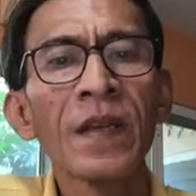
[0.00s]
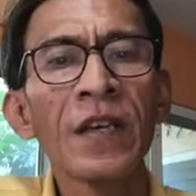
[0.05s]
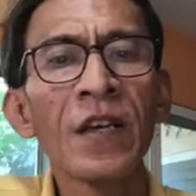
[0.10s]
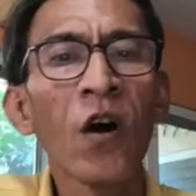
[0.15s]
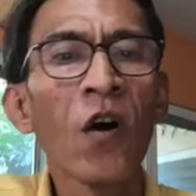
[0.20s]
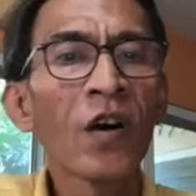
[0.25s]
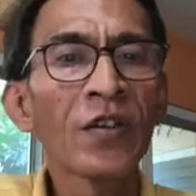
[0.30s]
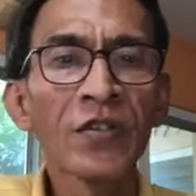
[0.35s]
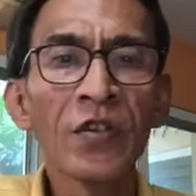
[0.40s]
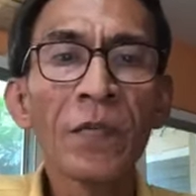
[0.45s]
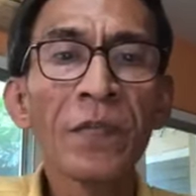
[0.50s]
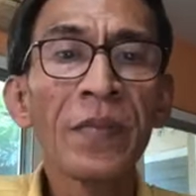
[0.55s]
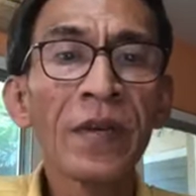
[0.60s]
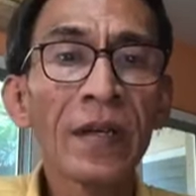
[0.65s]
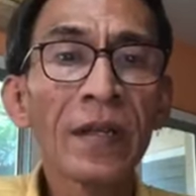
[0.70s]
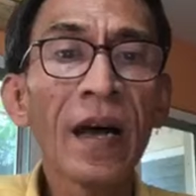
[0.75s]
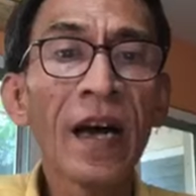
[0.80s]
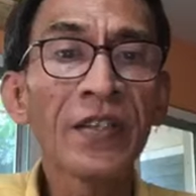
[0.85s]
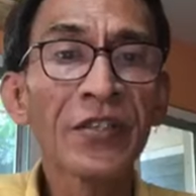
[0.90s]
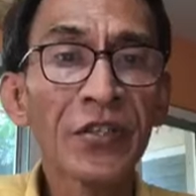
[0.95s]
He also
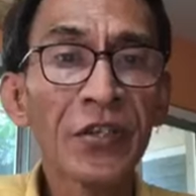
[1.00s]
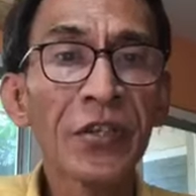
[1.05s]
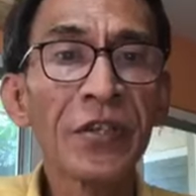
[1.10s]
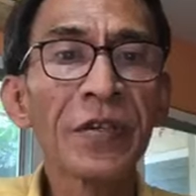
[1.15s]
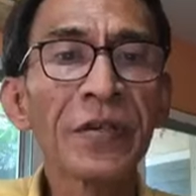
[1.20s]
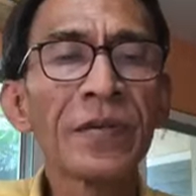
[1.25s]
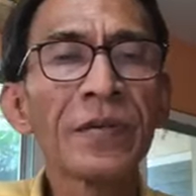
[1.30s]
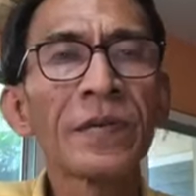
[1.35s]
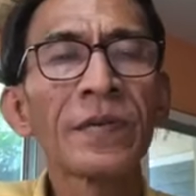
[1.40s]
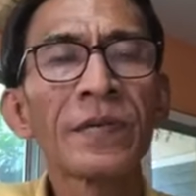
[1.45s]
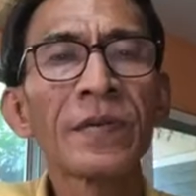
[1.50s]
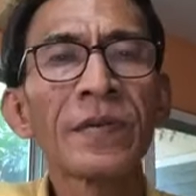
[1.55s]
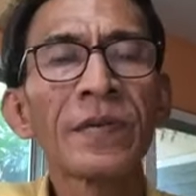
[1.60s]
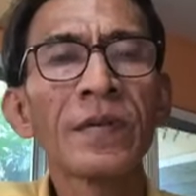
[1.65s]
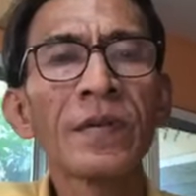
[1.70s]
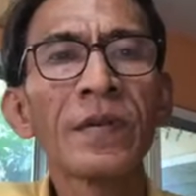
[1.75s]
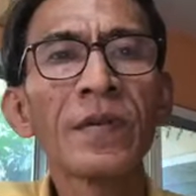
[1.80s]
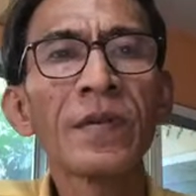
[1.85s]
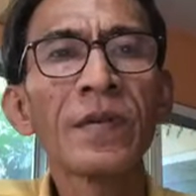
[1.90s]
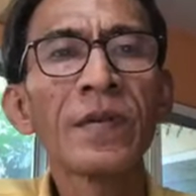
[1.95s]
built a school
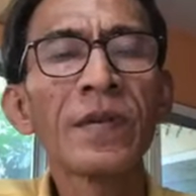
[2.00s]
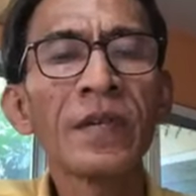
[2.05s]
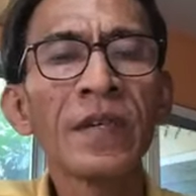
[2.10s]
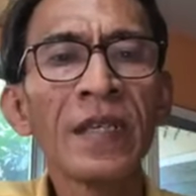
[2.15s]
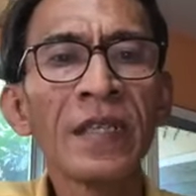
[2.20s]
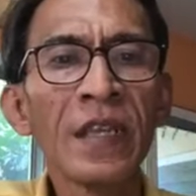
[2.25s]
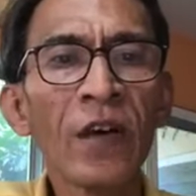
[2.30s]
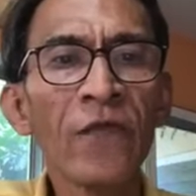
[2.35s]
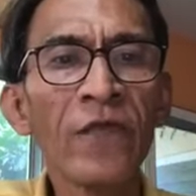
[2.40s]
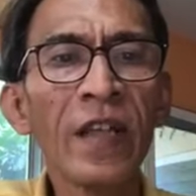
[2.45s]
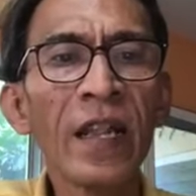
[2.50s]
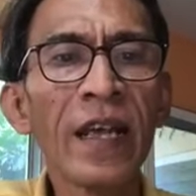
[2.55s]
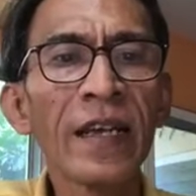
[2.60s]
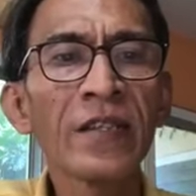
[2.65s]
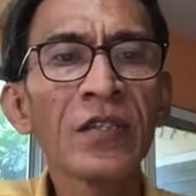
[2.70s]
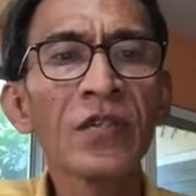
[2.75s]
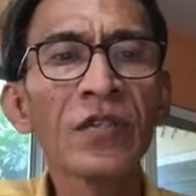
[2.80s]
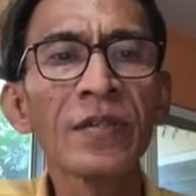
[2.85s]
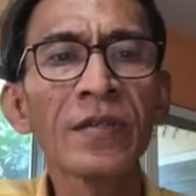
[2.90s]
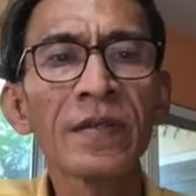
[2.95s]
in the
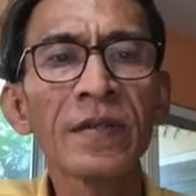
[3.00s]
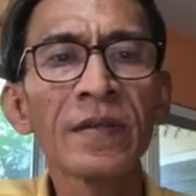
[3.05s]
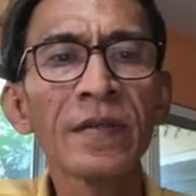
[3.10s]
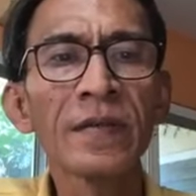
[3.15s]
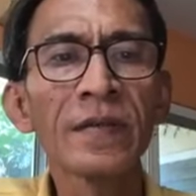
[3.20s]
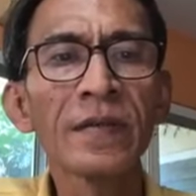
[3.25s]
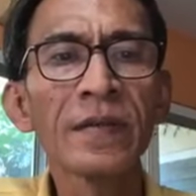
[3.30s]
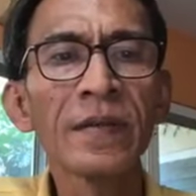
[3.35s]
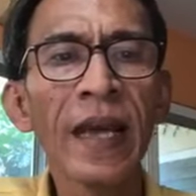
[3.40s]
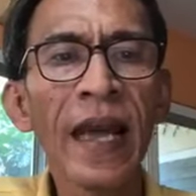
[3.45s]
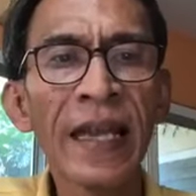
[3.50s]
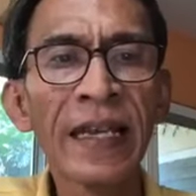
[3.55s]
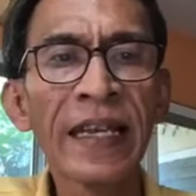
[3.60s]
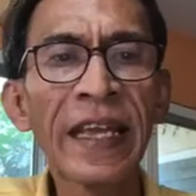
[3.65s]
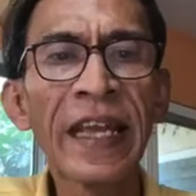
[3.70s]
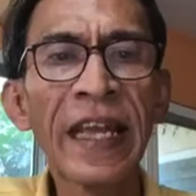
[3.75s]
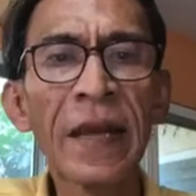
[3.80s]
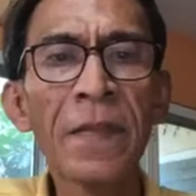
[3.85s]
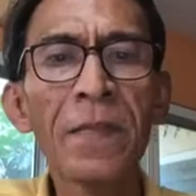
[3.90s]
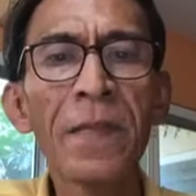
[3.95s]
village
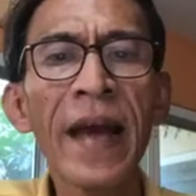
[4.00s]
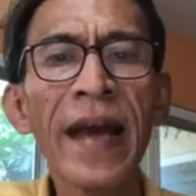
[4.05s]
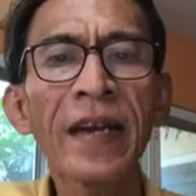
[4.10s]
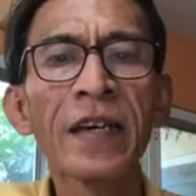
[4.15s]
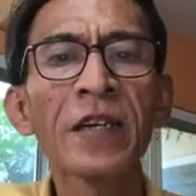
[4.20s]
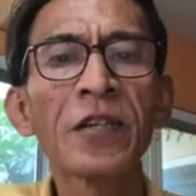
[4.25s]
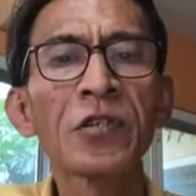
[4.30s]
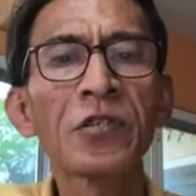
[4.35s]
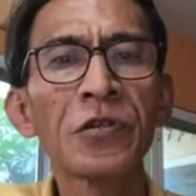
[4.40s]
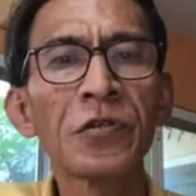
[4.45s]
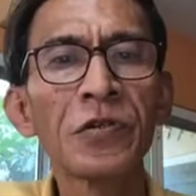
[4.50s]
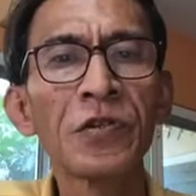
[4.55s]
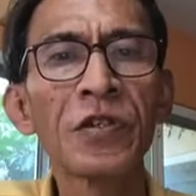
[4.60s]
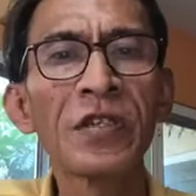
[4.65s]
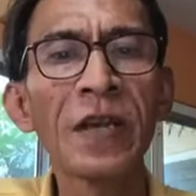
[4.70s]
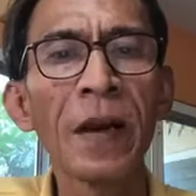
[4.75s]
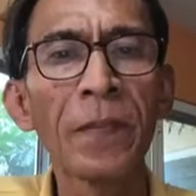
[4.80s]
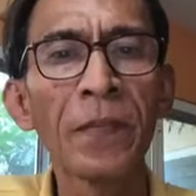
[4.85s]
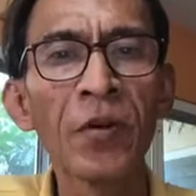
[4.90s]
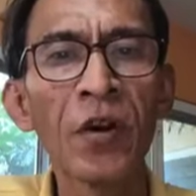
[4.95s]
and came back
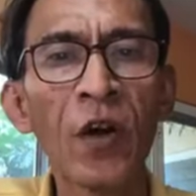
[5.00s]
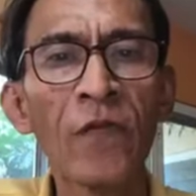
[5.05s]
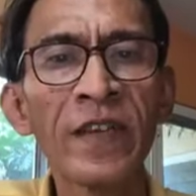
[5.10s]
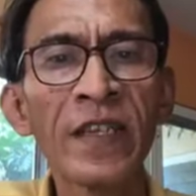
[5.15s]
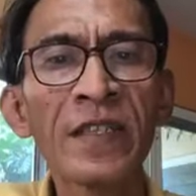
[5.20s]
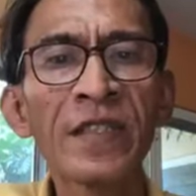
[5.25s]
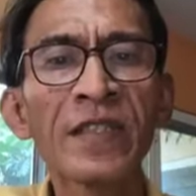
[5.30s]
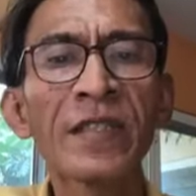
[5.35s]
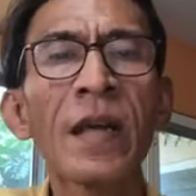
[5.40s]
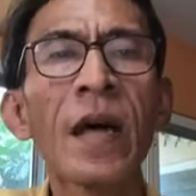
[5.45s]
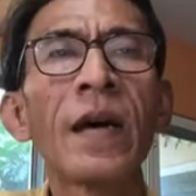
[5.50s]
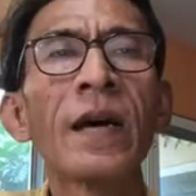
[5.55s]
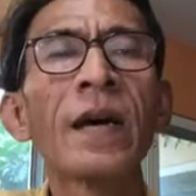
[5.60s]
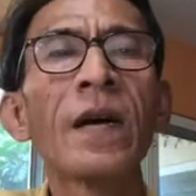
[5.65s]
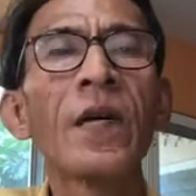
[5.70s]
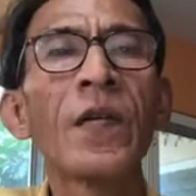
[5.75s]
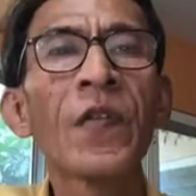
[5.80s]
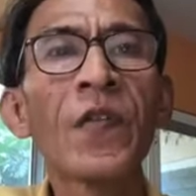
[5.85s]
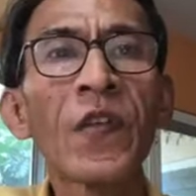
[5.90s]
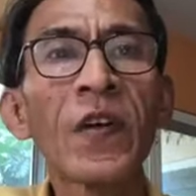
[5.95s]
to the province
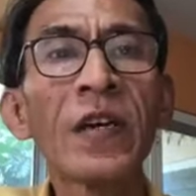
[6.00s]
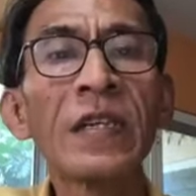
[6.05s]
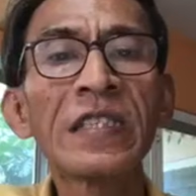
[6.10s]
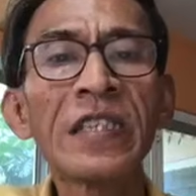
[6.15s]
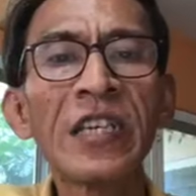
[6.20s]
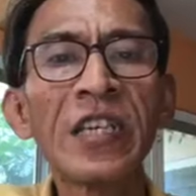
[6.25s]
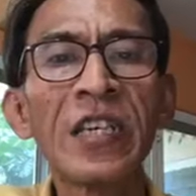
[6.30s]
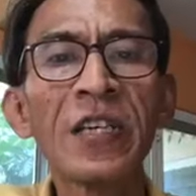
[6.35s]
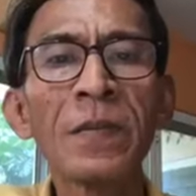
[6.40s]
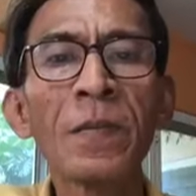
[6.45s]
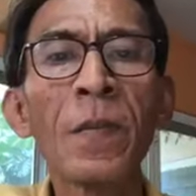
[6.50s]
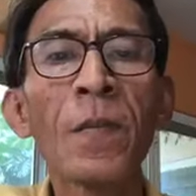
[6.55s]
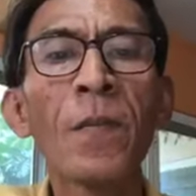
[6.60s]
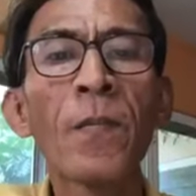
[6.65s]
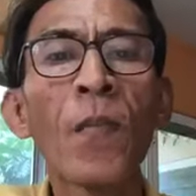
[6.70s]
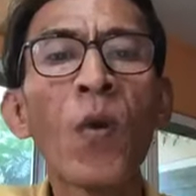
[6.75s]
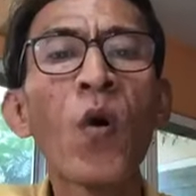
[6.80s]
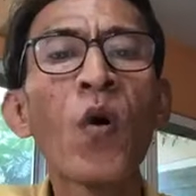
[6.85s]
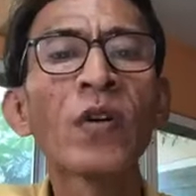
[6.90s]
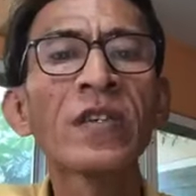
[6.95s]
13
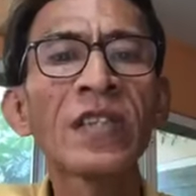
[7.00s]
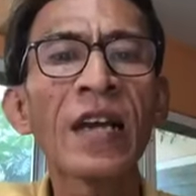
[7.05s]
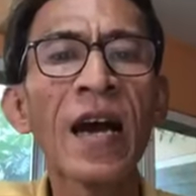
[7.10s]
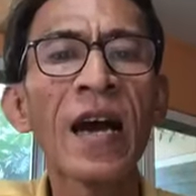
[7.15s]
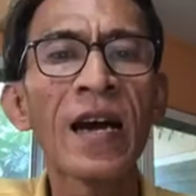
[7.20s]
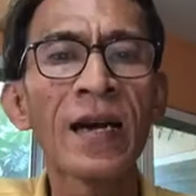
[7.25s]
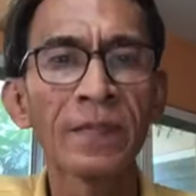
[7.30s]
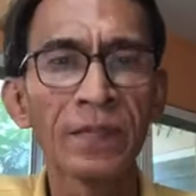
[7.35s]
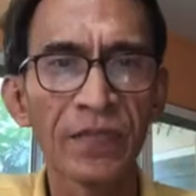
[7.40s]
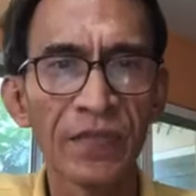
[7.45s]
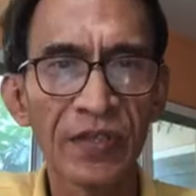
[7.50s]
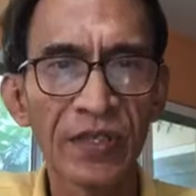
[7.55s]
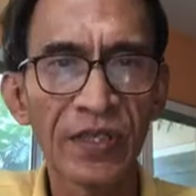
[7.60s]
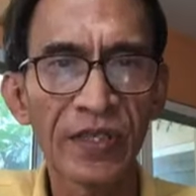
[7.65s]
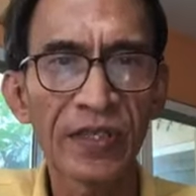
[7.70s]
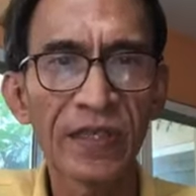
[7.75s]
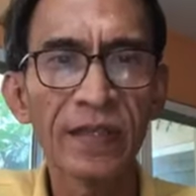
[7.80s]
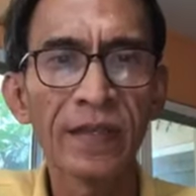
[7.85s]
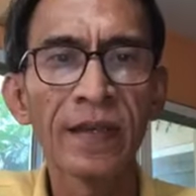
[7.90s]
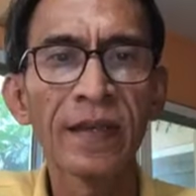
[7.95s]
more
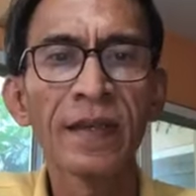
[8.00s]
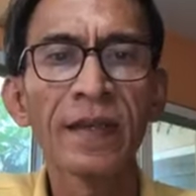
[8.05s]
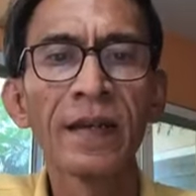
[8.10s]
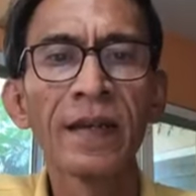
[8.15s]
times,